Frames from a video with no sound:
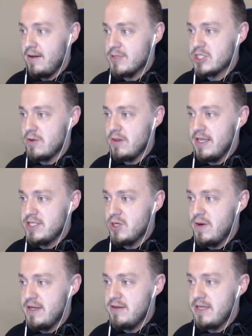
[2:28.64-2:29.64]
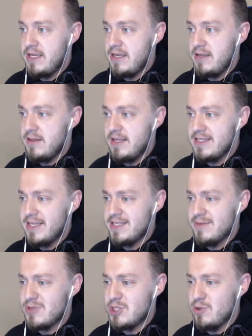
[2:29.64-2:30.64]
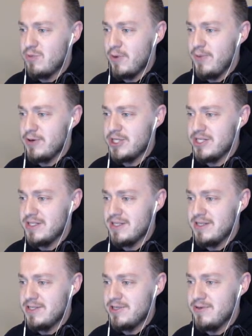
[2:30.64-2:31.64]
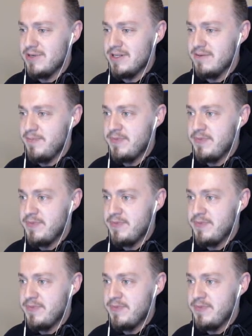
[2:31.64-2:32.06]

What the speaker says: So let's go ahead and let's get some super potions. Let's do it.